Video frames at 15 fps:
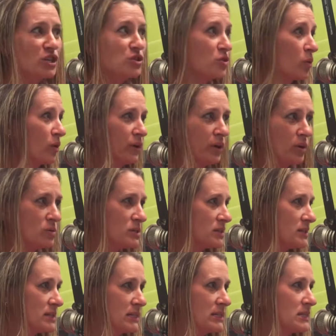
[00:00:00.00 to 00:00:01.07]
Dora goes to
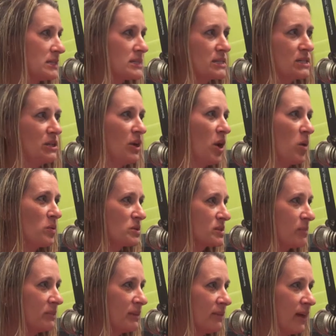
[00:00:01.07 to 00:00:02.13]
the dentist, you know, or something